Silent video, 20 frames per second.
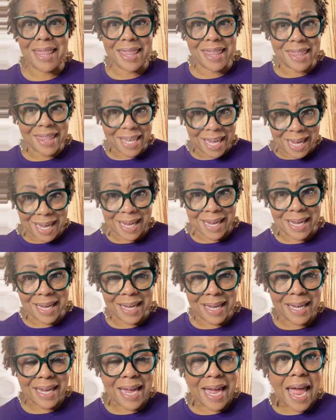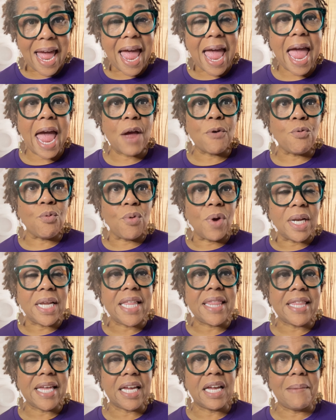thing and really
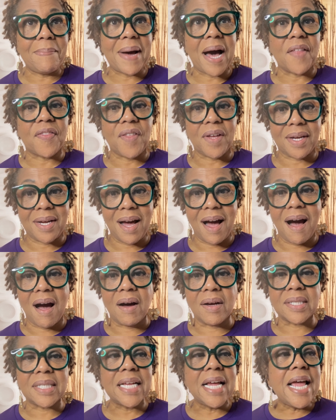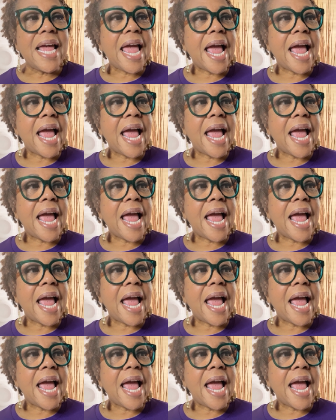think about the cost.